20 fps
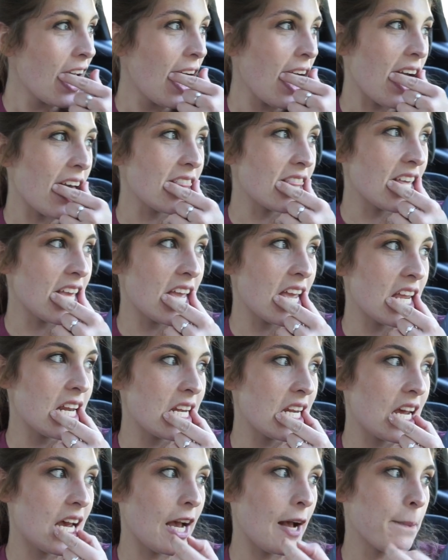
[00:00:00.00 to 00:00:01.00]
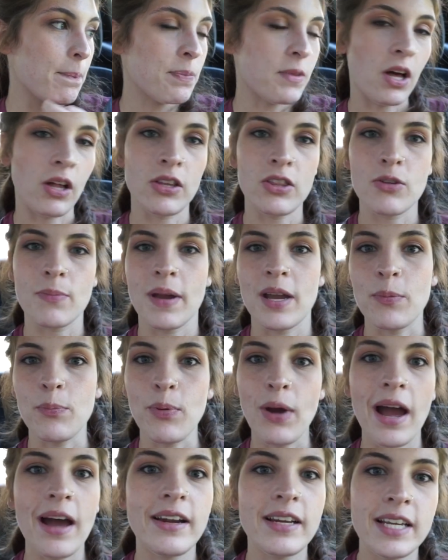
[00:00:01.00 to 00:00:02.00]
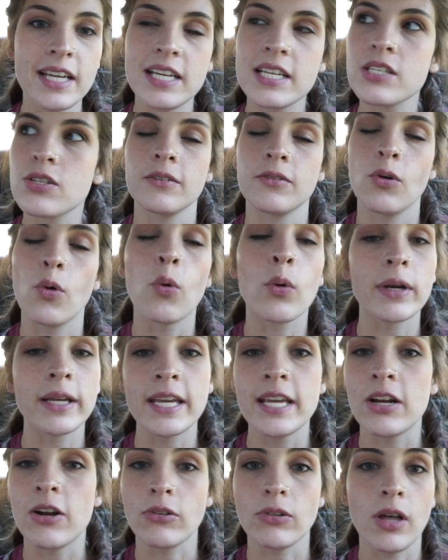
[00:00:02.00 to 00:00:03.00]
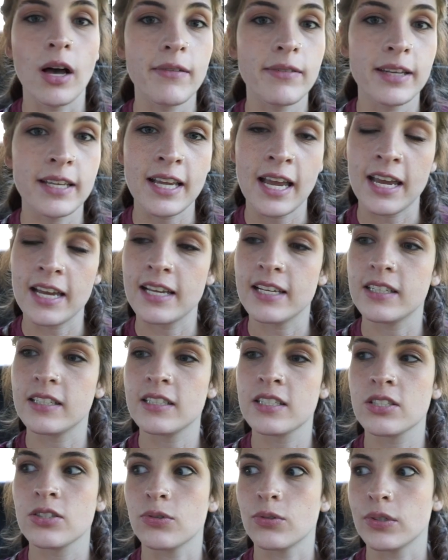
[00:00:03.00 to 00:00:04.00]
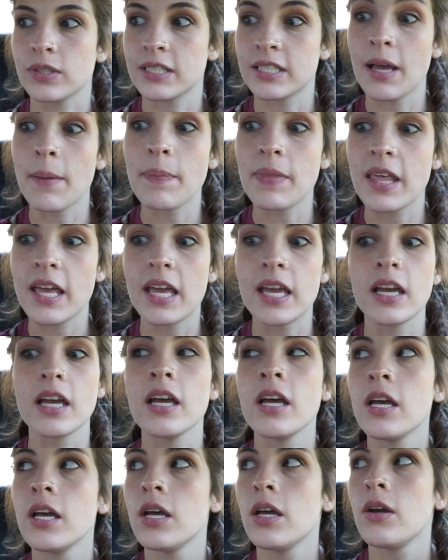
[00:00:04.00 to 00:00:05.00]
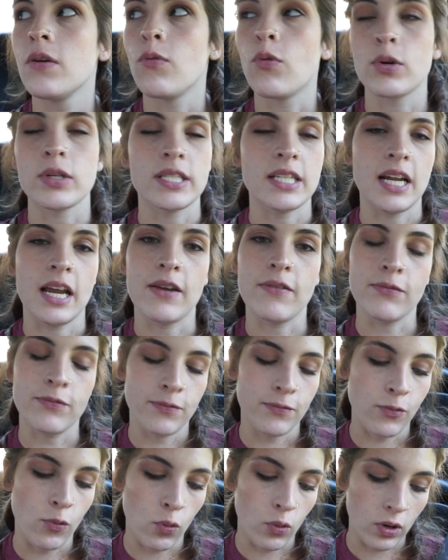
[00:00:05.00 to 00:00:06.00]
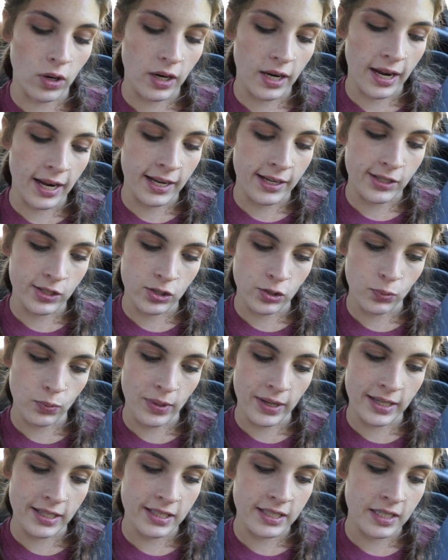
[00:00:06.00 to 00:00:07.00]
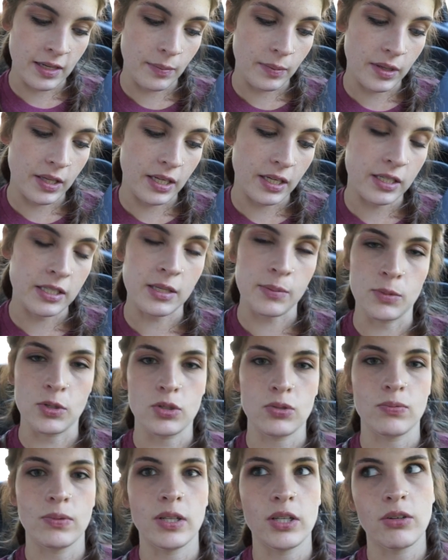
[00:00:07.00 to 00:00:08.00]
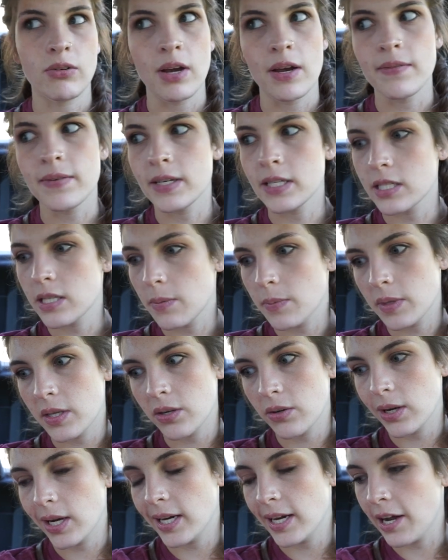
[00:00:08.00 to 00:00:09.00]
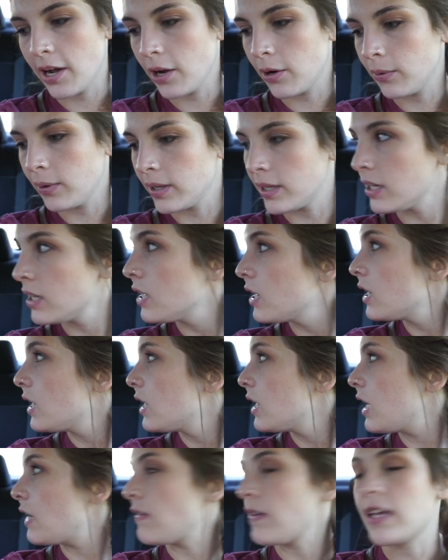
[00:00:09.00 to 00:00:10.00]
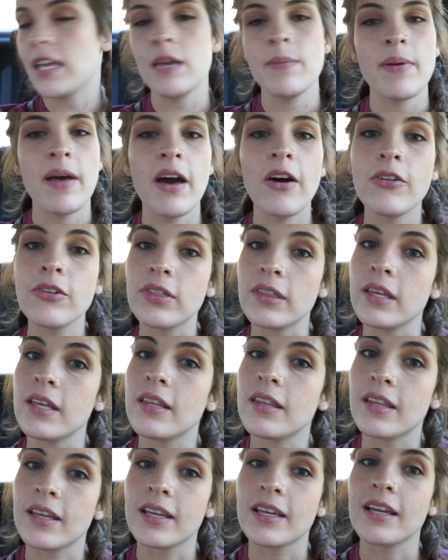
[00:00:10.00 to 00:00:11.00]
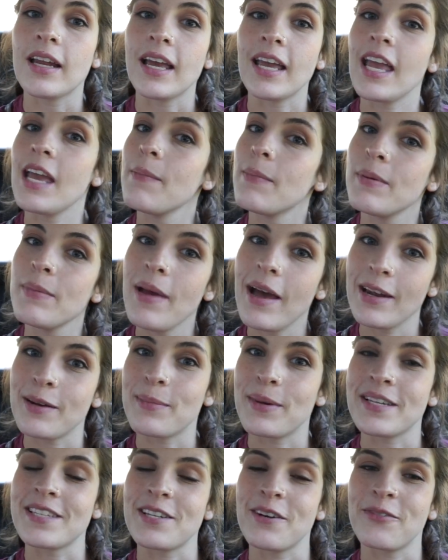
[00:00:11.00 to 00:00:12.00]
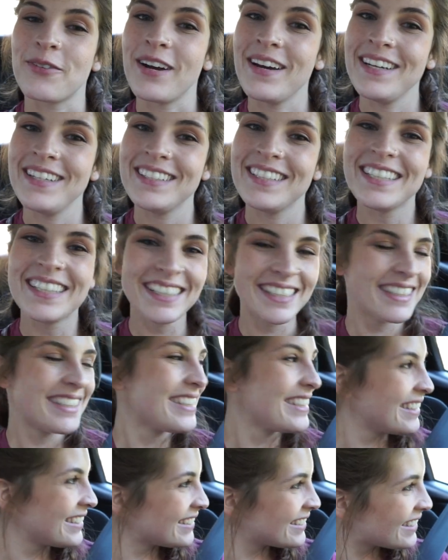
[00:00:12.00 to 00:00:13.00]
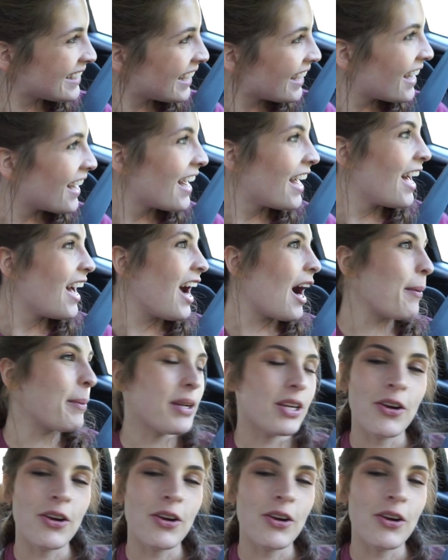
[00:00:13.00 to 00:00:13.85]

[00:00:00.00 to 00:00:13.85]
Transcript: And then I'll either make brownies or keto lava cakes or something for tonight, or a sweet something, because I'm just really craving something right now, and if I keep it healthy then I can't be mad at myself, right? I'm gonna